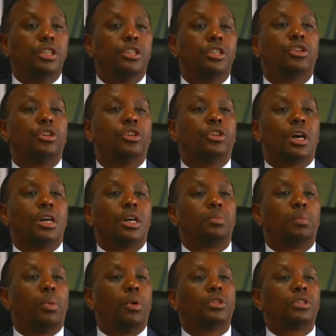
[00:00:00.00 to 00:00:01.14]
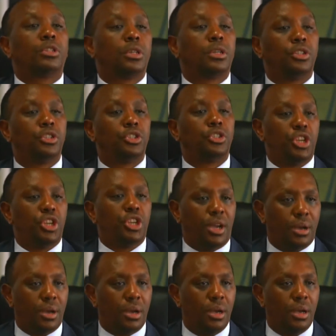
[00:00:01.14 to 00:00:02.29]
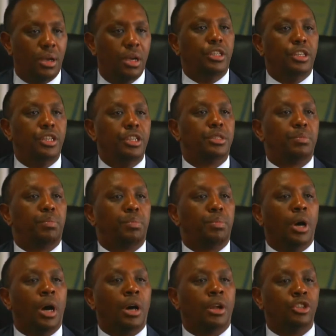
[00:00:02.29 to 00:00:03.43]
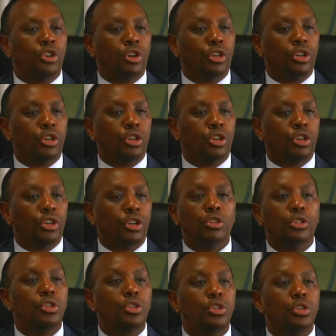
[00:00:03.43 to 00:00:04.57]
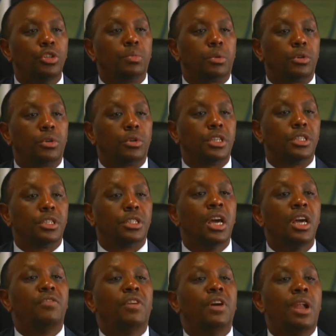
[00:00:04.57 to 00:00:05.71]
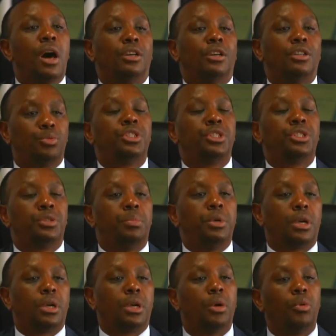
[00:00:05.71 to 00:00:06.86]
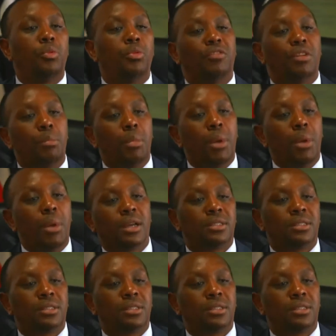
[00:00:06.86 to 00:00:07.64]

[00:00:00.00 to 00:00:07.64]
is not a spot check. It is a result of a continuous process. Even as we speak, we have a market